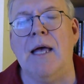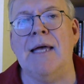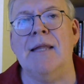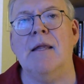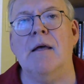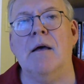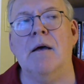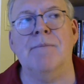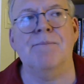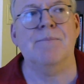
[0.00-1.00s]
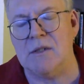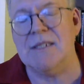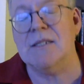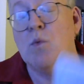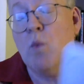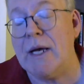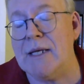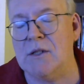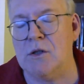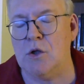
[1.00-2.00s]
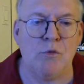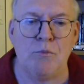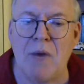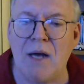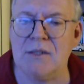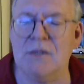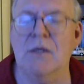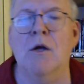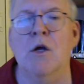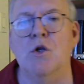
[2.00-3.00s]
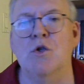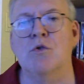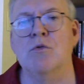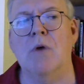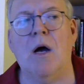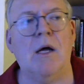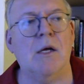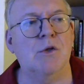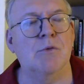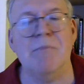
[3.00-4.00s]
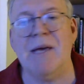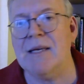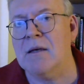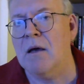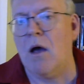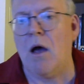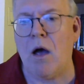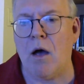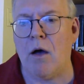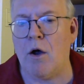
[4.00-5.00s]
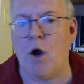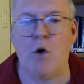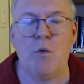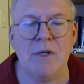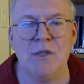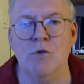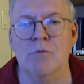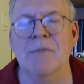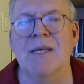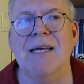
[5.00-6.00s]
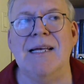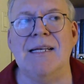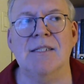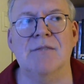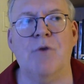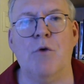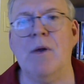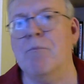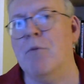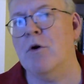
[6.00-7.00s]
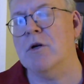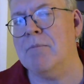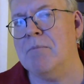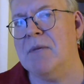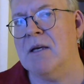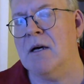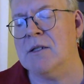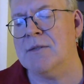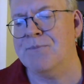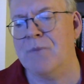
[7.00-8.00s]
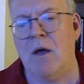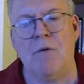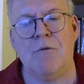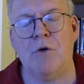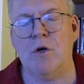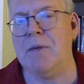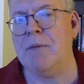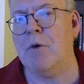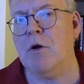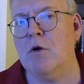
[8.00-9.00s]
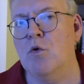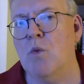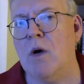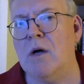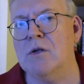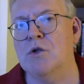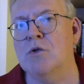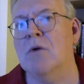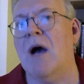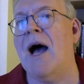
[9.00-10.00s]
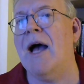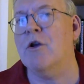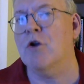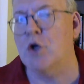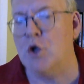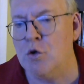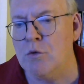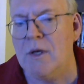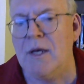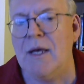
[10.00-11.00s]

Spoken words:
And these ways you must to make a resume is very important, because for the people who want to hire you,